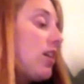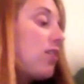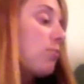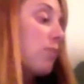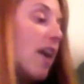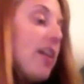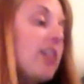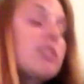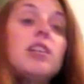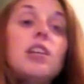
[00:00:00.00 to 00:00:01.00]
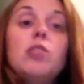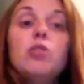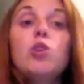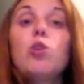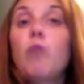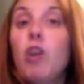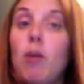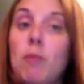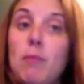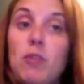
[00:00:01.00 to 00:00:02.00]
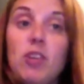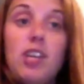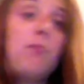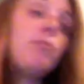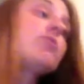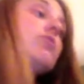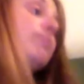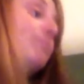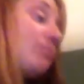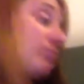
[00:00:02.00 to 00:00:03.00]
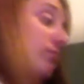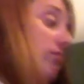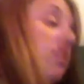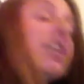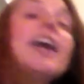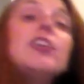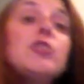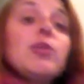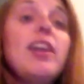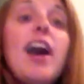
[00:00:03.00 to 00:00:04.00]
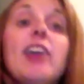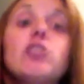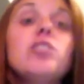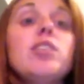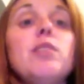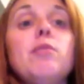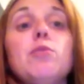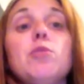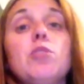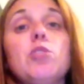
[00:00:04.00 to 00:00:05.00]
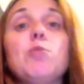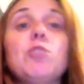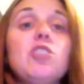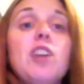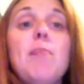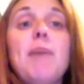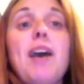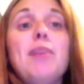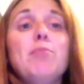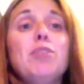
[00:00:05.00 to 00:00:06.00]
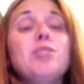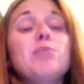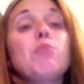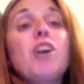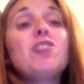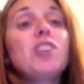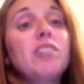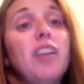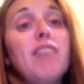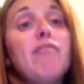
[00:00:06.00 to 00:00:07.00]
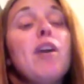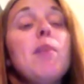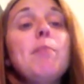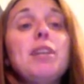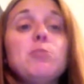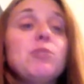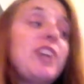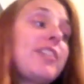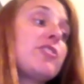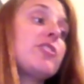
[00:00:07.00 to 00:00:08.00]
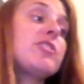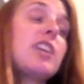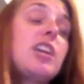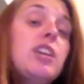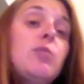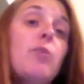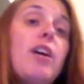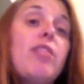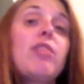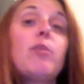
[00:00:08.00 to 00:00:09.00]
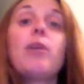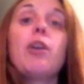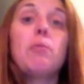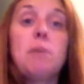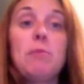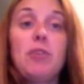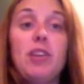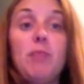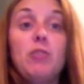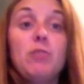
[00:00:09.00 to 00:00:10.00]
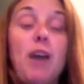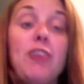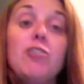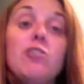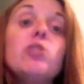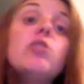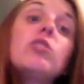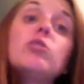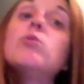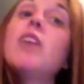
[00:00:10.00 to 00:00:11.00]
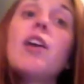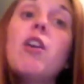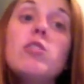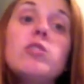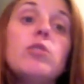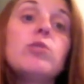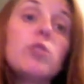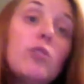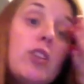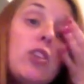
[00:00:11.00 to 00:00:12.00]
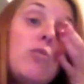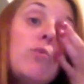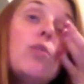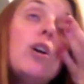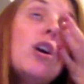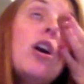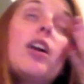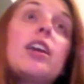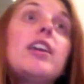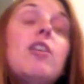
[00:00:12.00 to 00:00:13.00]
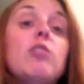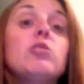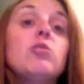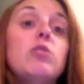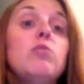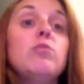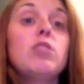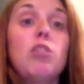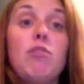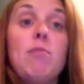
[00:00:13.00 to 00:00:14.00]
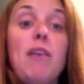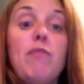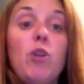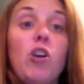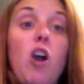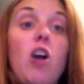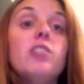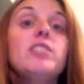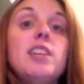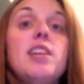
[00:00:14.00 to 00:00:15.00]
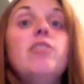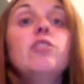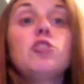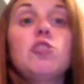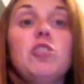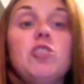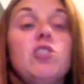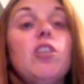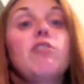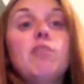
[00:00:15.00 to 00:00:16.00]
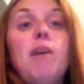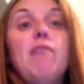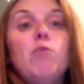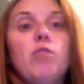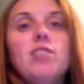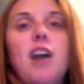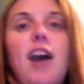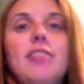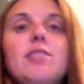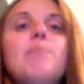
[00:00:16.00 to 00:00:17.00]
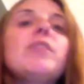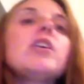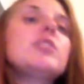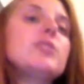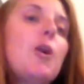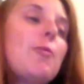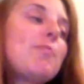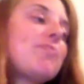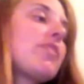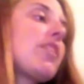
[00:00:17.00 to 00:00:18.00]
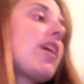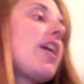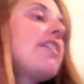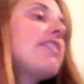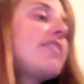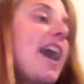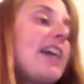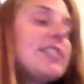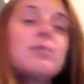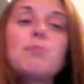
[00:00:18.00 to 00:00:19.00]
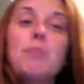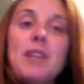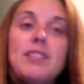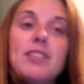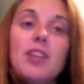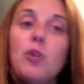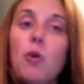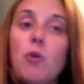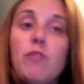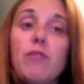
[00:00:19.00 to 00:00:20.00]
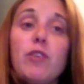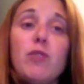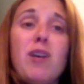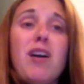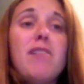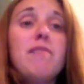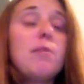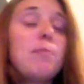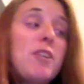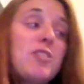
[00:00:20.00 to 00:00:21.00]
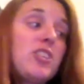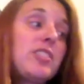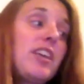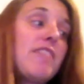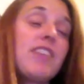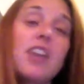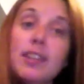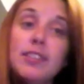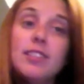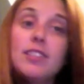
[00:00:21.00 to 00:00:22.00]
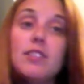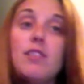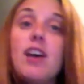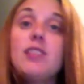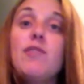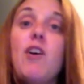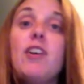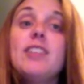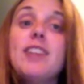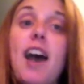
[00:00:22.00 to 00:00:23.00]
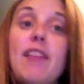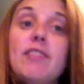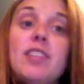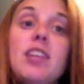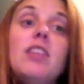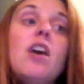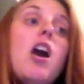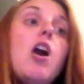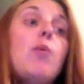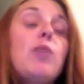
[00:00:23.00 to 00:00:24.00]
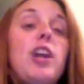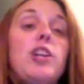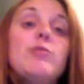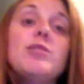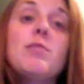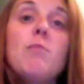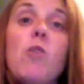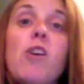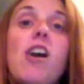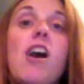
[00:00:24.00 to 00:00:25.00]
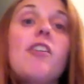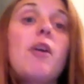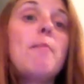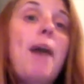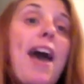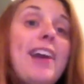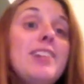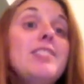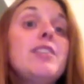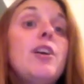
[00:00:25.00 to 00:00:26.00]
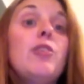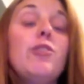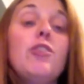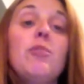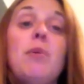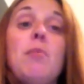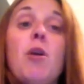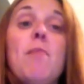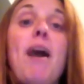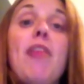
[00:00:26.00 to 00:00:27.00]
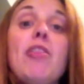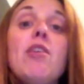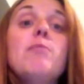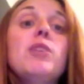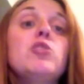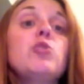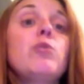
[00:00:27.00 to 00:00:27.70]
products into the We Are Memory Keepers. And you can actually switch it up and put some Project Life page protectors in with the We Are Memory Keepers binder. So you can do that also, so that you can also use the 3x4 cards in the traditional 3x4 slots. So that's basically an overview of the Project Life kits as far as I've seen. When I use them more, I'll come back and tell you a little bit more about them and show you